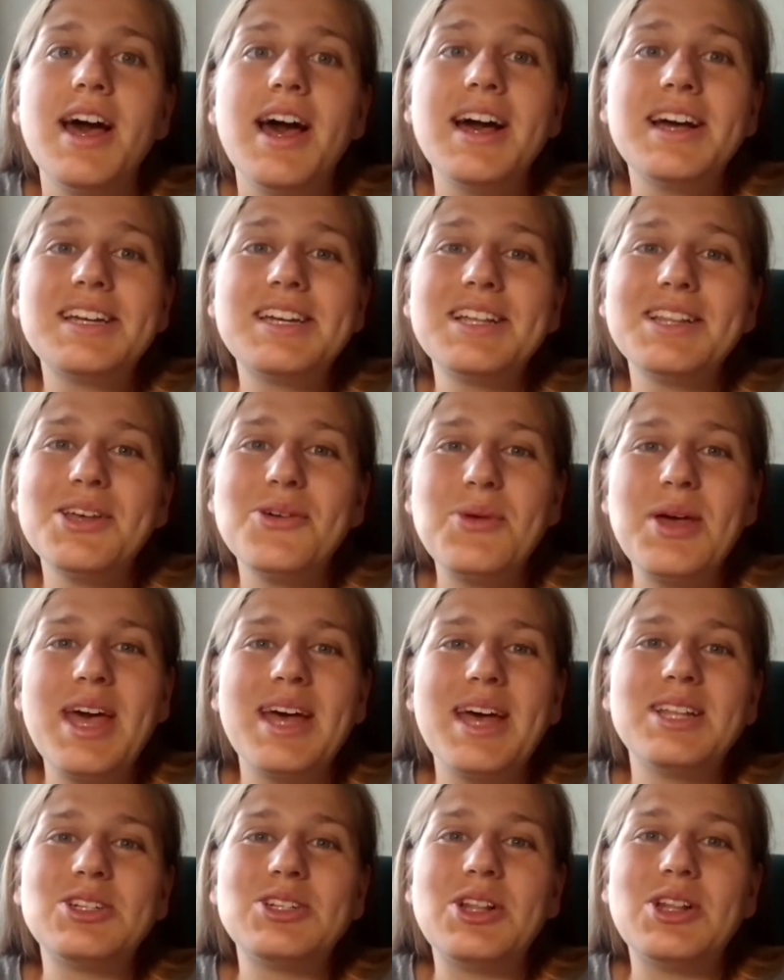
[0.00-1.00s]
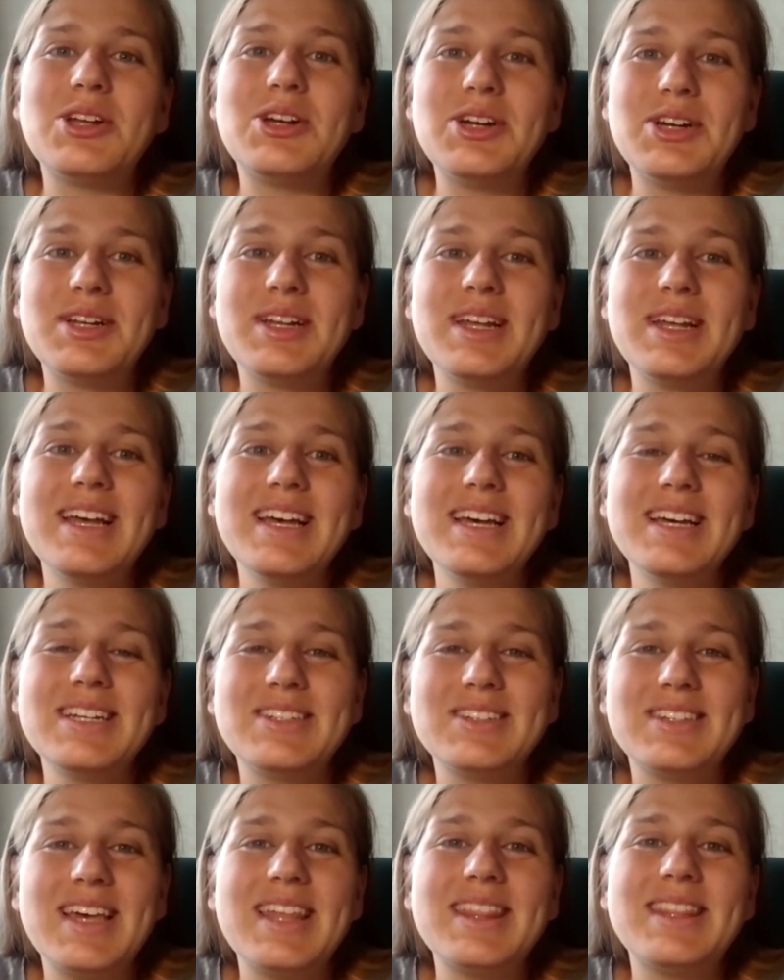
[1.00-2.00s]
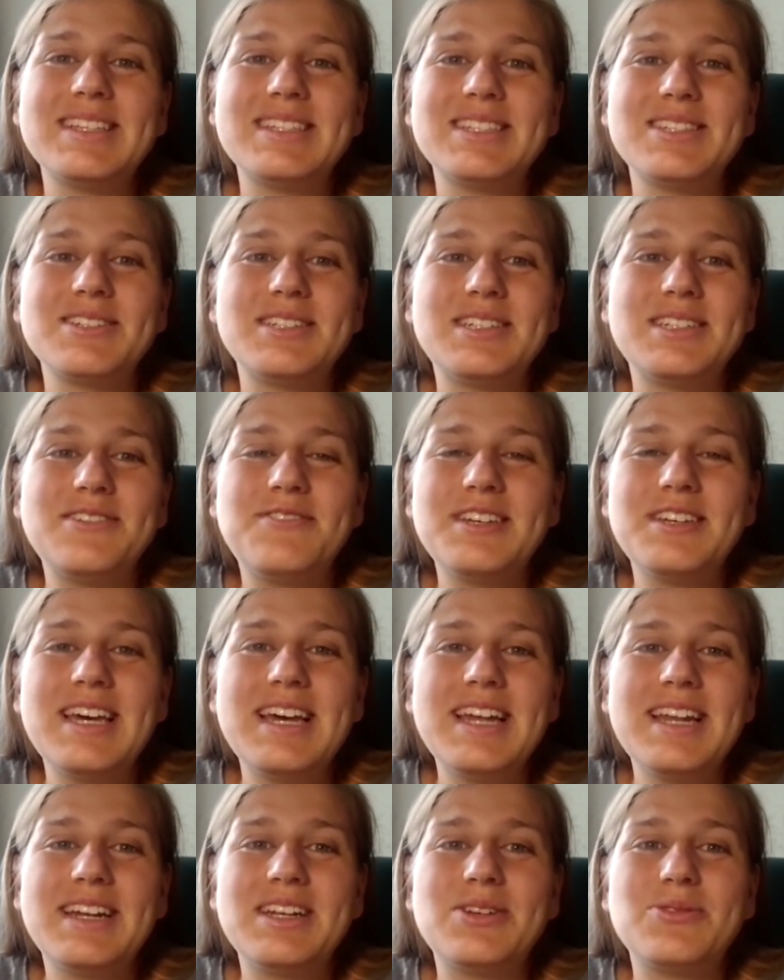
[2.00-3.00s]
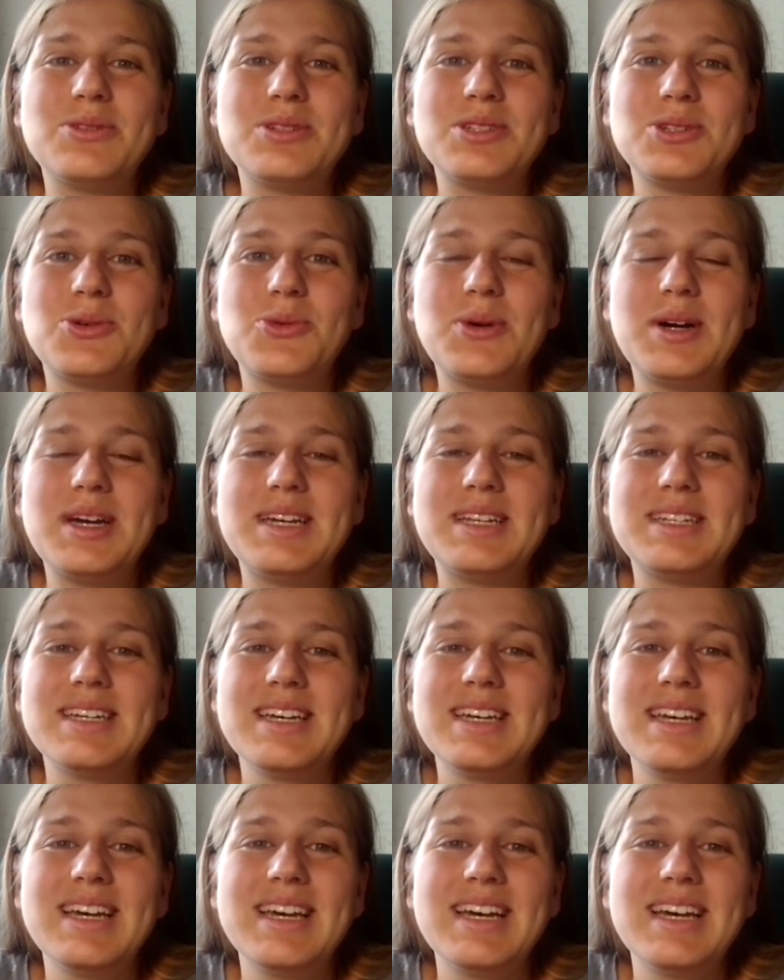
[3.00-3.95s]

Actually, we had to learn to get that certificate, and it was quite,